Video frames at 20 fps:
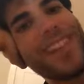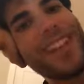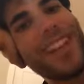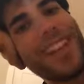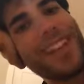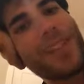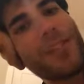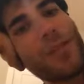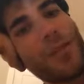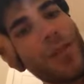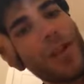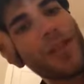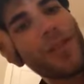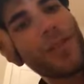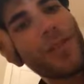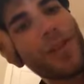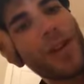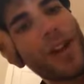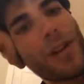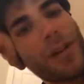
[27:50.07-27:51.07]
24
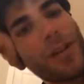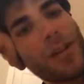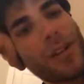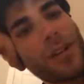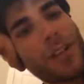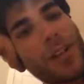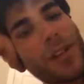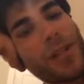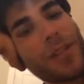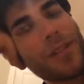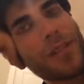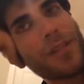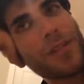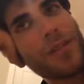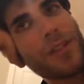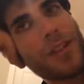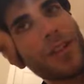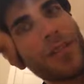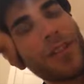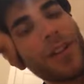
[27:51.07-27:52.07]
hours, though, is
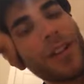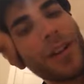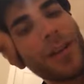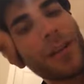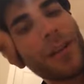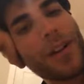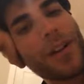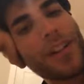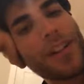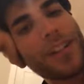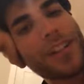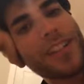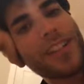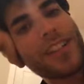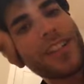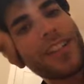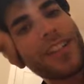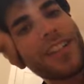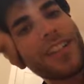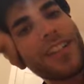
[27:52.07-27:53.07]
the funny part is
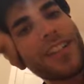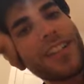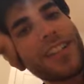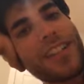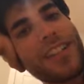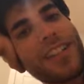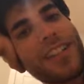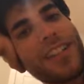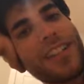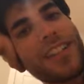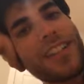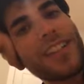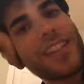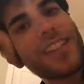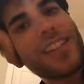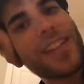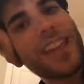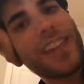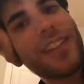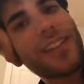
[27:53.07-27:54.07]
the
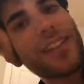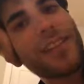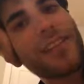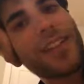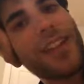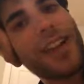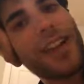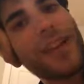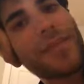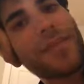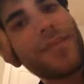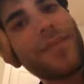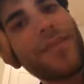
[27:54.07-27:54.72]
scale of time.